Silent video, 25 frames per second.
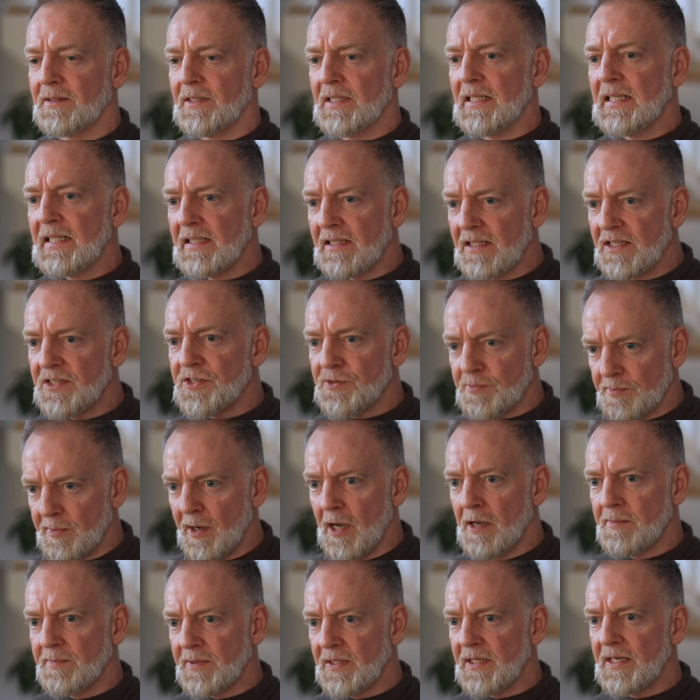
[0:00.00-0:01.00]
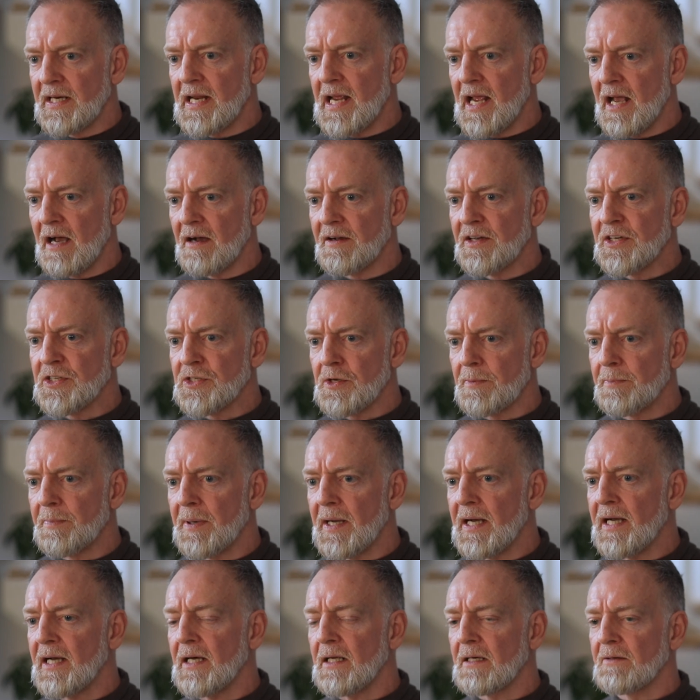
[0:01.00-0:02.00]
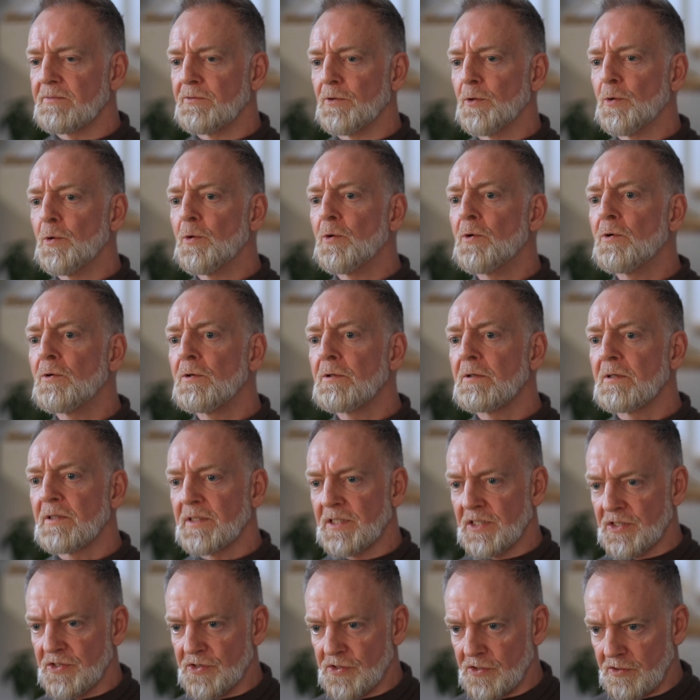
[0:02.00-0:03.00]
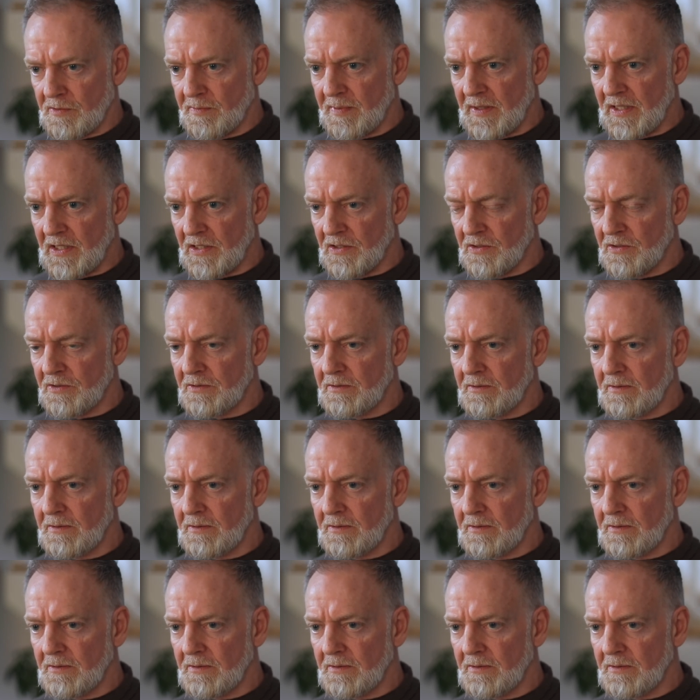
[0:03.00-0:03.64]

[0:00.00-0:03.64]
In this moment now, it's a part of all it is to be you.